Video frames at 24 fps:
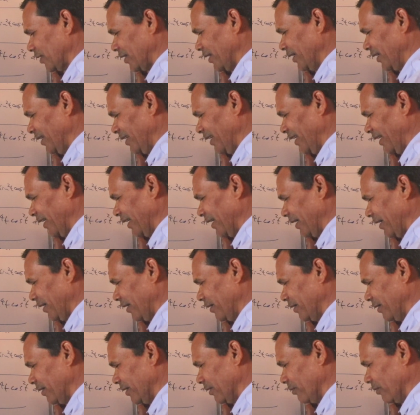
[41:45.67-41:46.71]

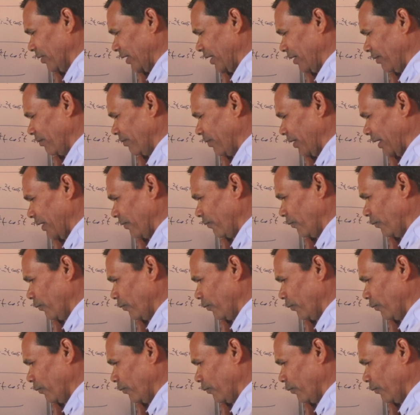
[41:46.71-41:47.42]
3a divided by